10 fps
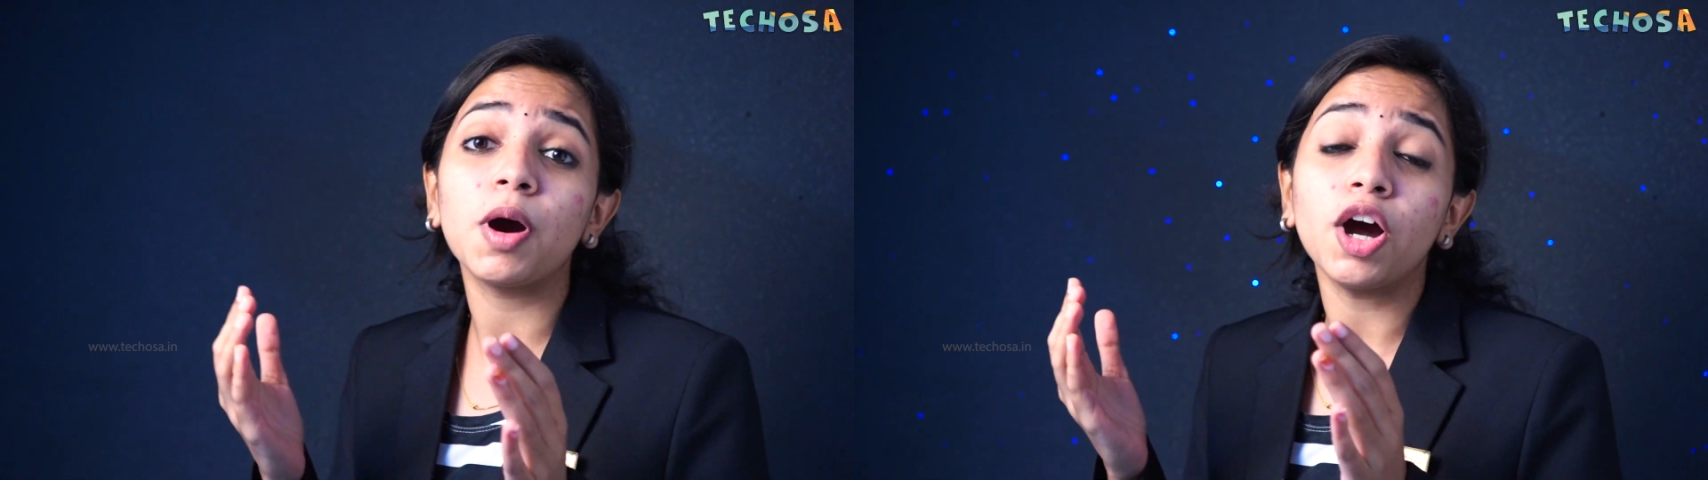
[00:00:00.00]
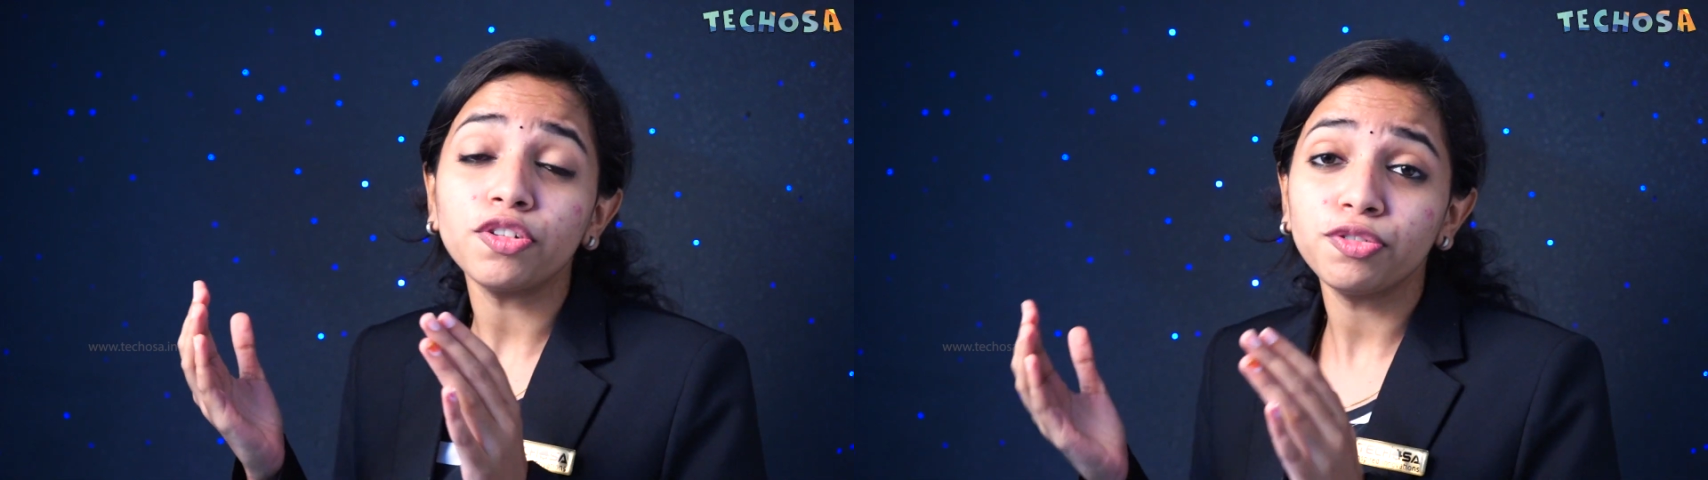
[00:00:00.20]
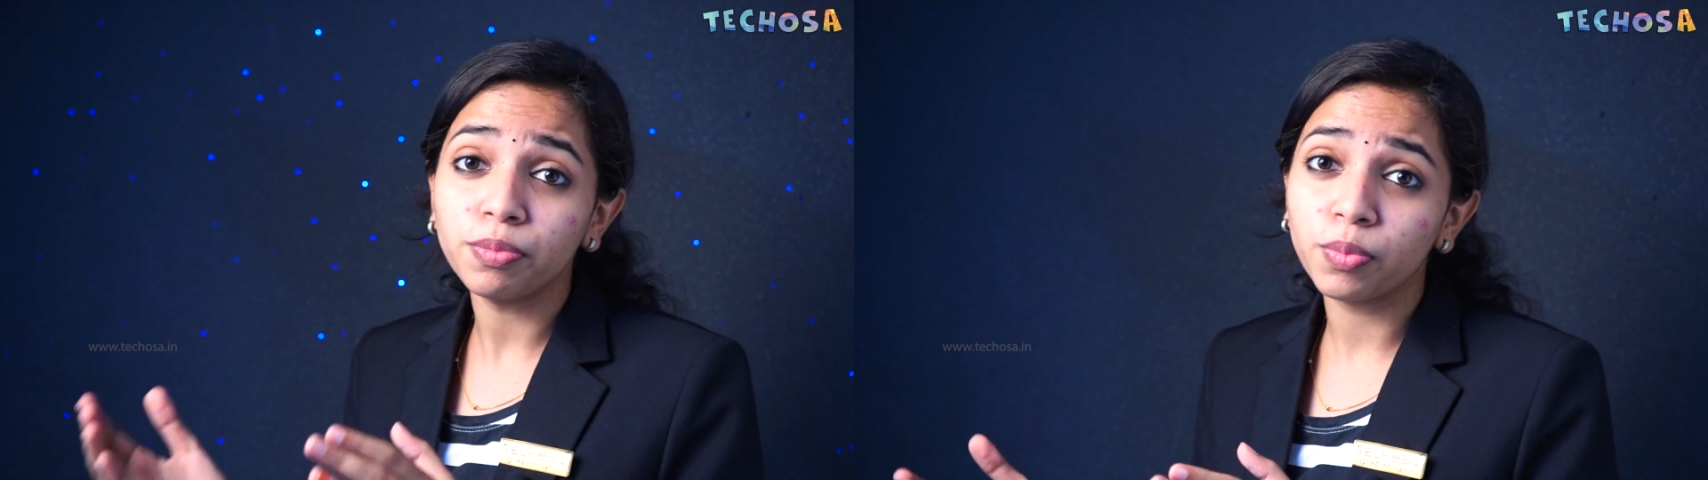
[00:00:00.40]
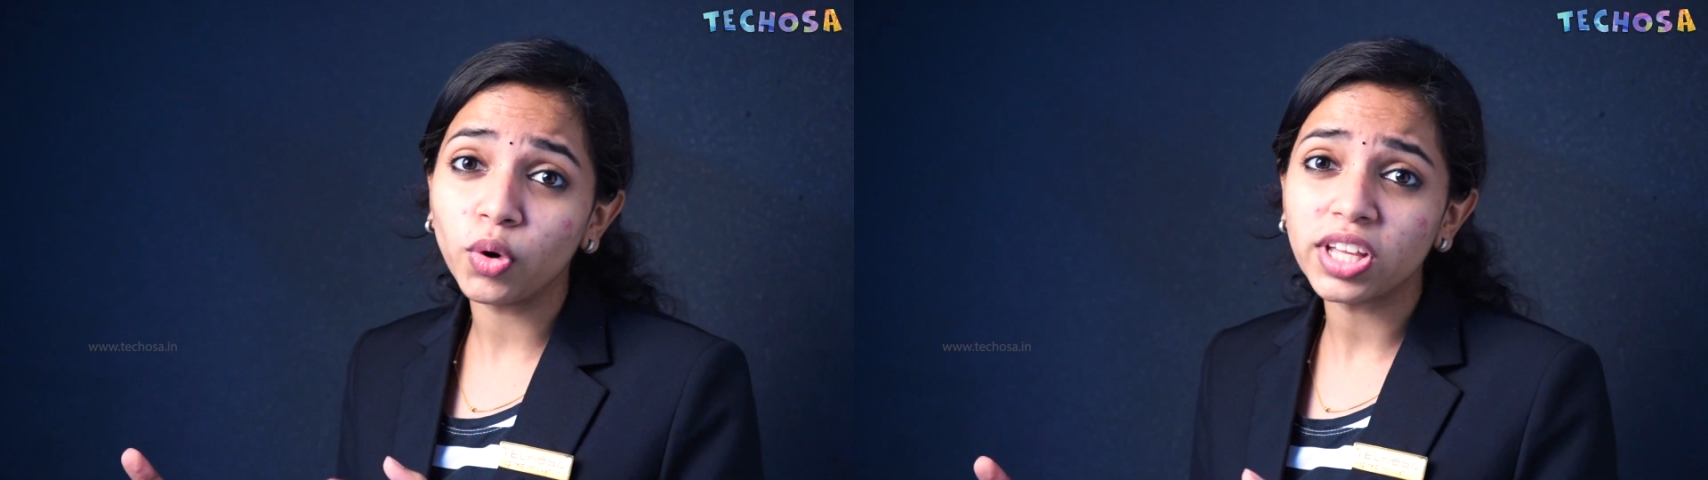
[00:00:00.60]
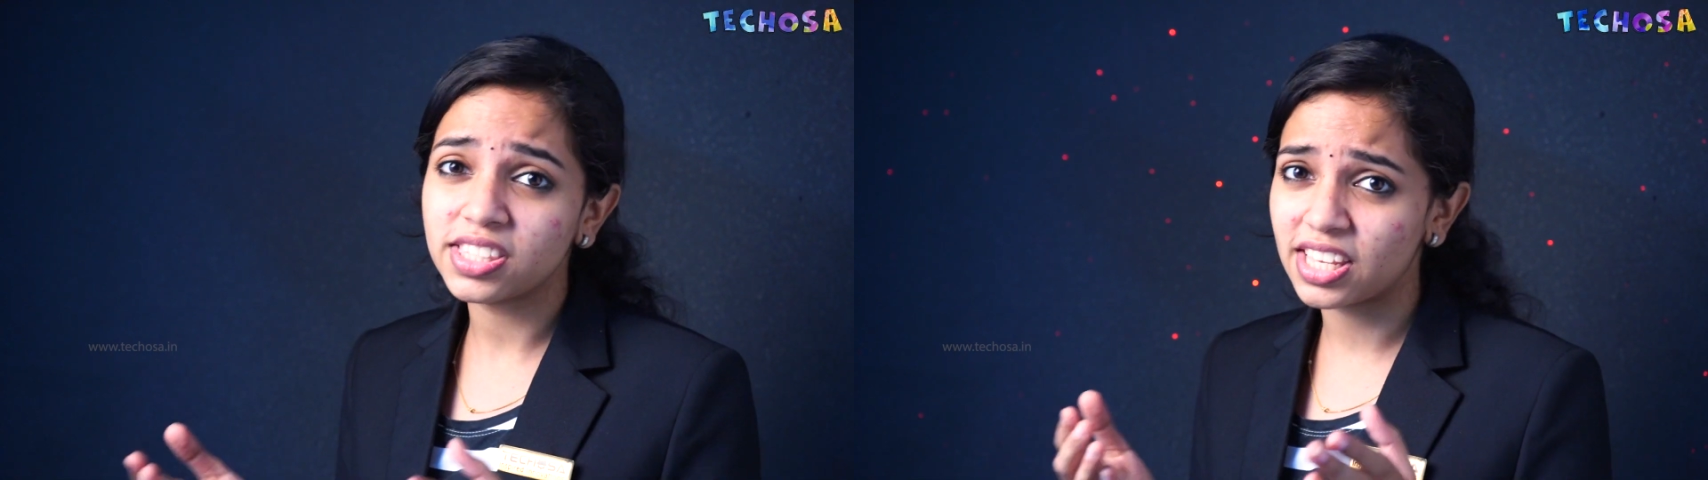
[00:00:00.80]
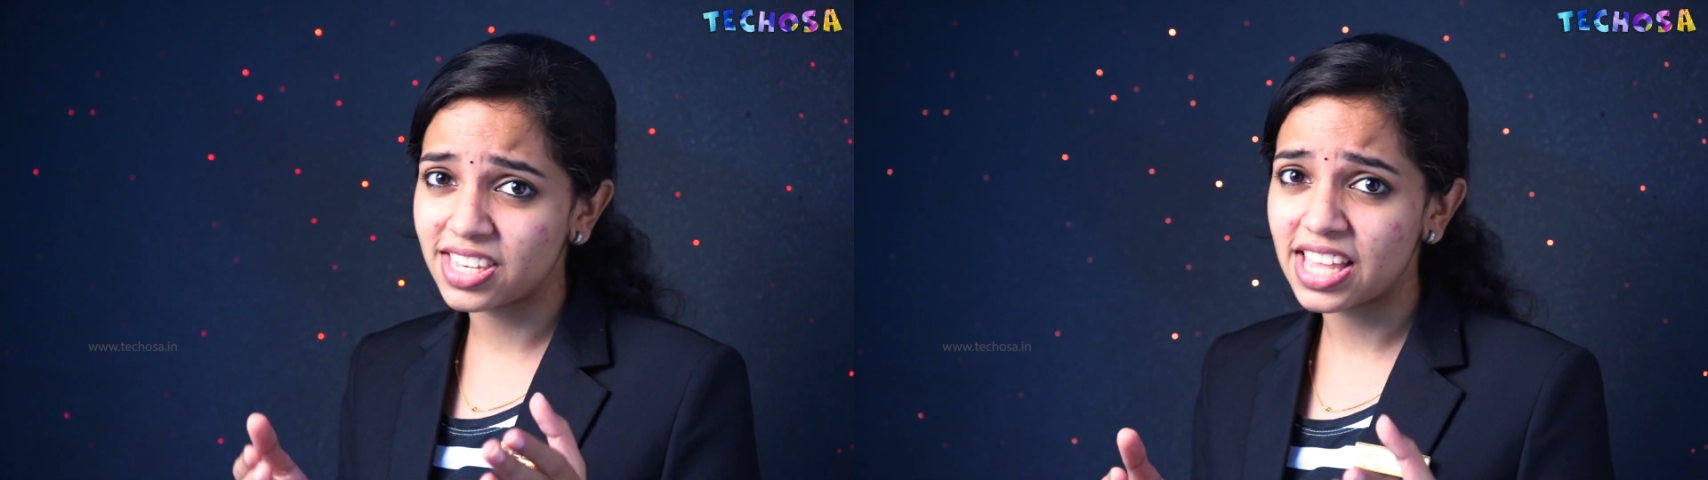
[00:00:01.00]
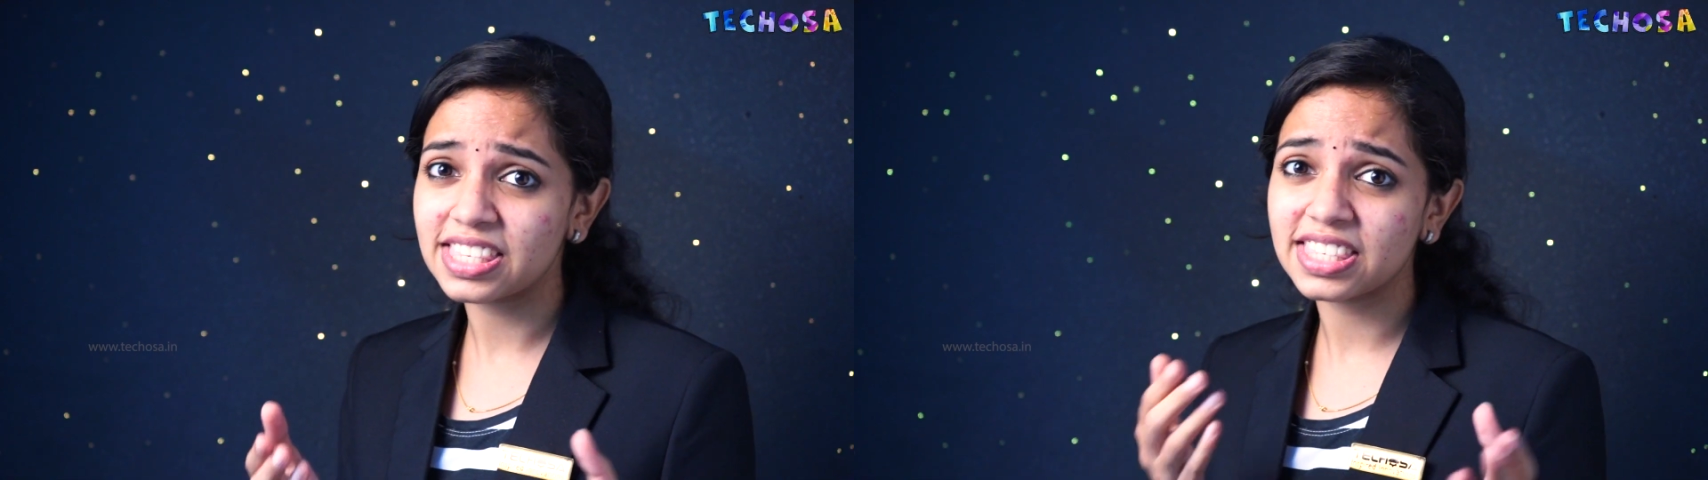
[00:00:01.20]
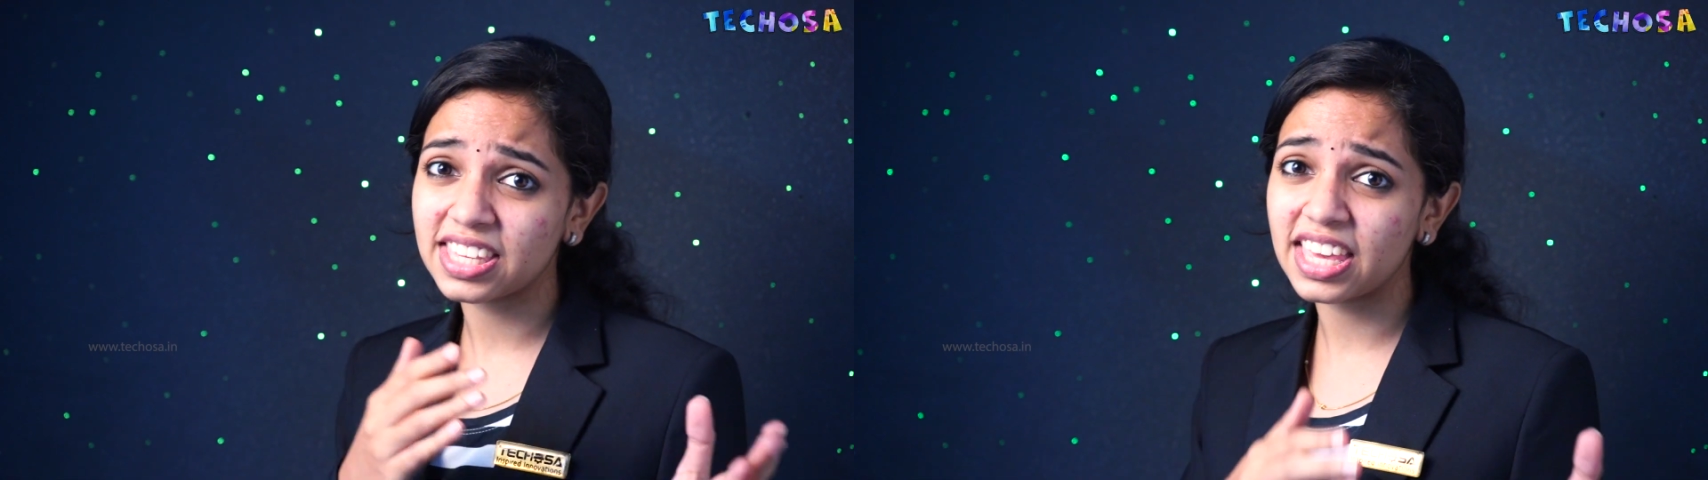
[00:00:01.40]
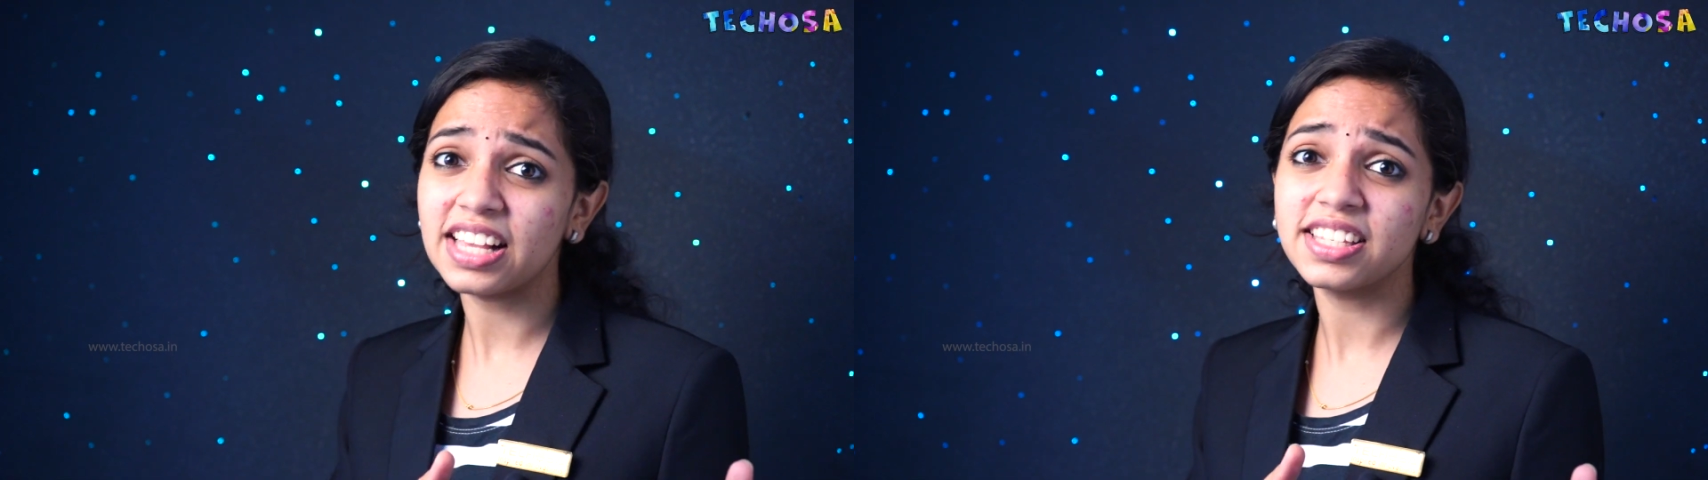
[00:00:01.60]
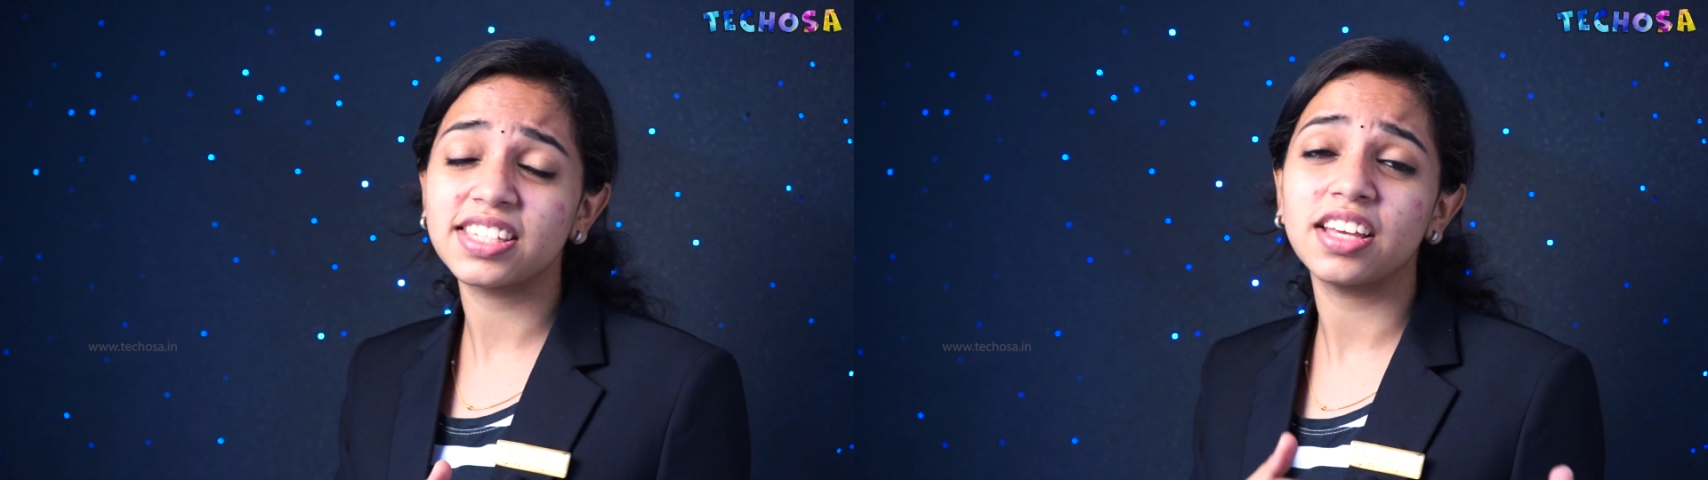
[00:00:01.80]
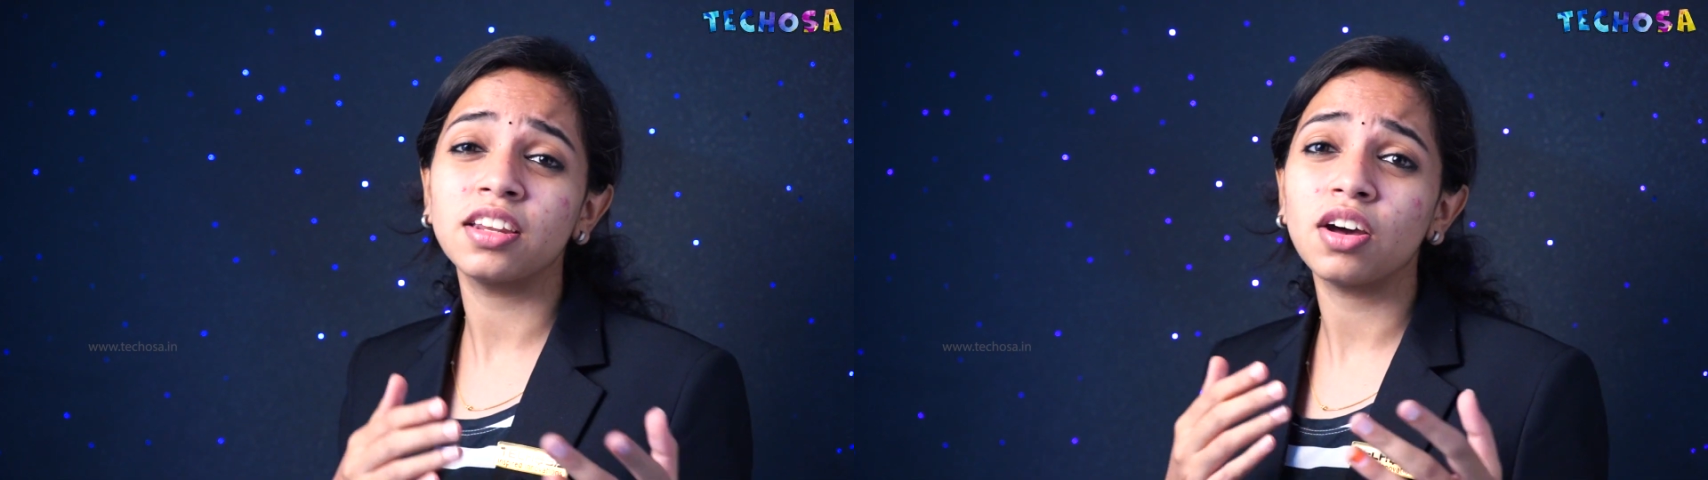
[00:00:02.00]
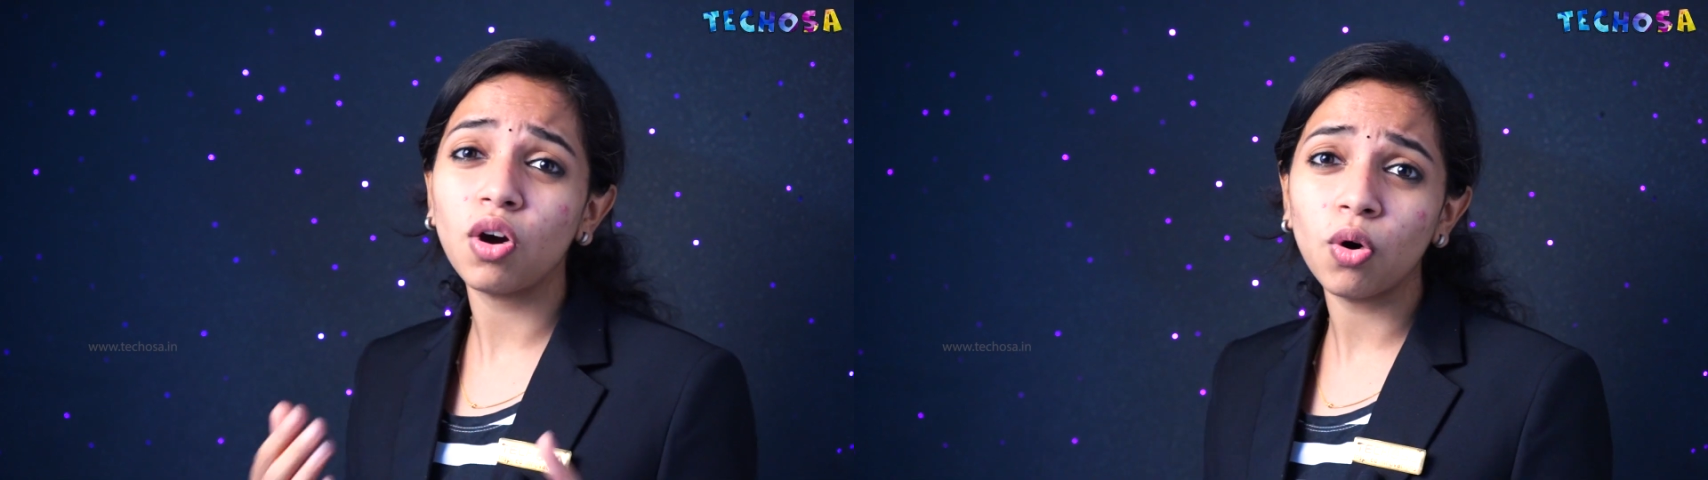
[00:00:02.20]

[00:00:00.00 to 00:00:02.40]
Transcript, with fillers: part of a body such as skeleton,